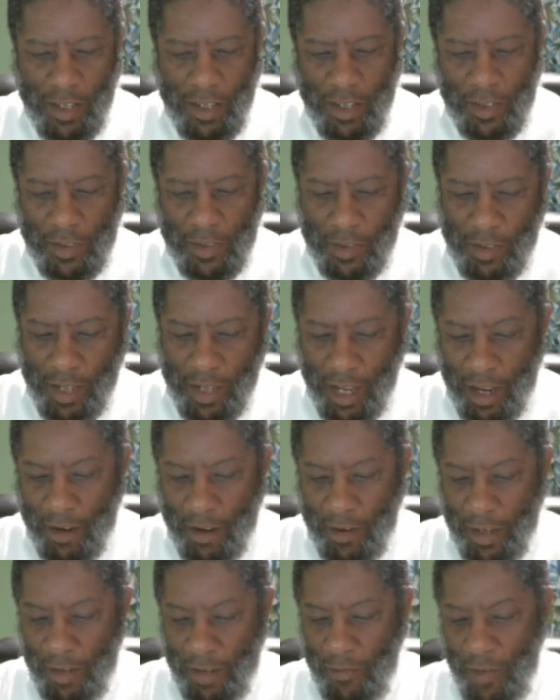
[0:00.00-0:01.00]
So
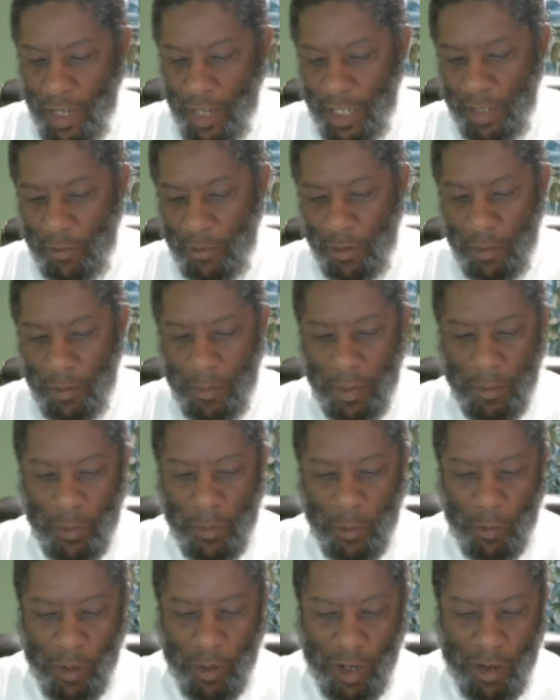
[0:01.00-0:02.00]
now, if I can
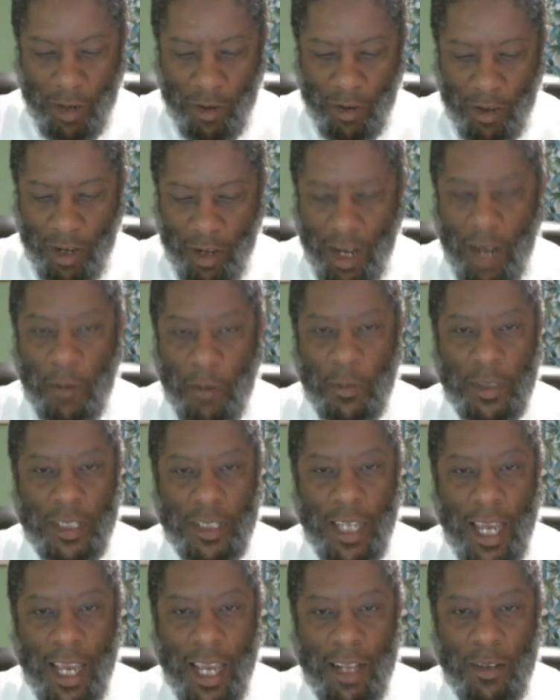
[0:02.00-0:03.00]
remember where I was
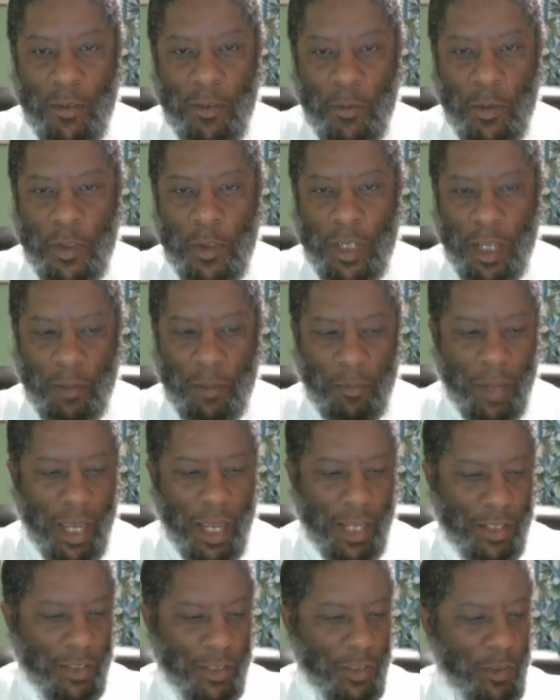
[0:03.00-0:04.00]
at, we'll get
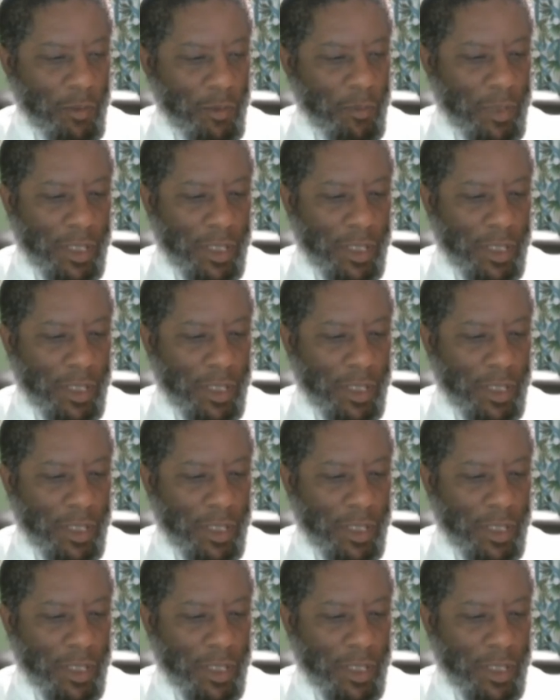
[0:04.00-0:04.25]
back to it.